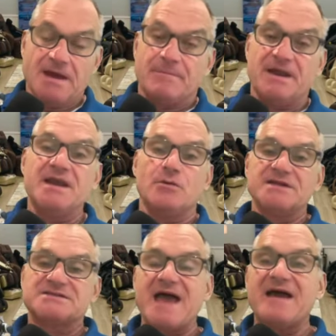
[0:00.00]
But
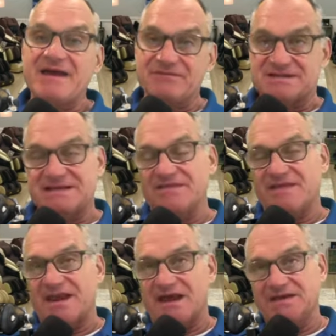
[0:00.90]
anyways, ha- having said
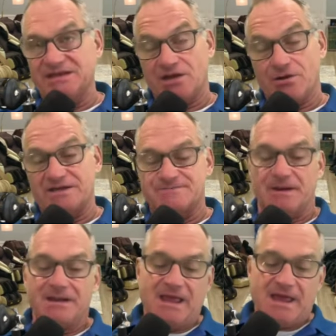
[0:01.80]
that, I, I digress.
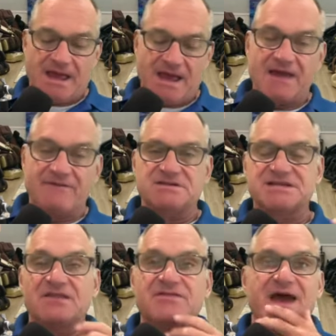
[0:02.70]
But having
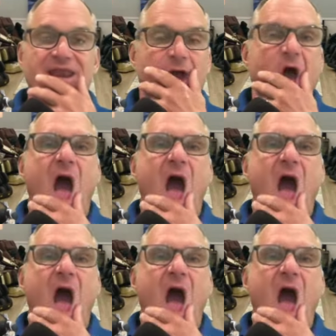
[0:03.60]
said that,